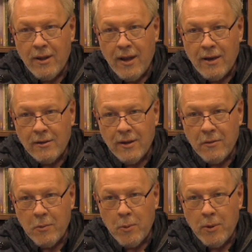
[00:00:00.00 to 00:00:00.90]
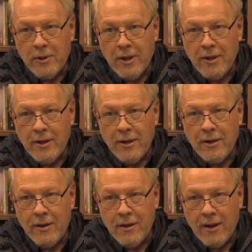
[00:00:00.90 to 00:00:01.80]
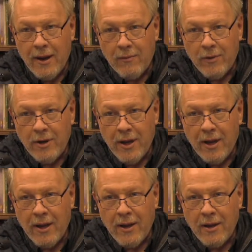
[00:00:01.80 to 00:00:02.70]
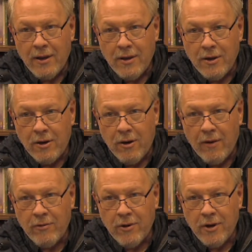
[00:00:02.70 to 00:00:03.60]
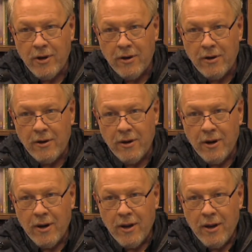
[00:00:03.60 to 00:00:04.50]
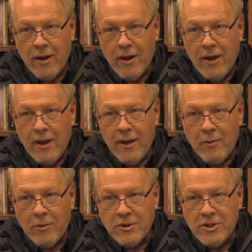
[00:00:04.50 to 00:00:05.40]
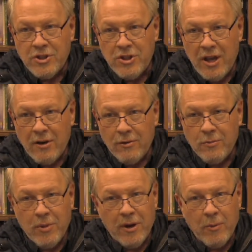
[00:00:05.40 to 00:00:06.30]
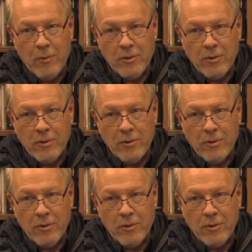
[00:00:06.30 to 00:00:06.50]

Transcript: They had to live with what they did every day, year after year. It was settled, but it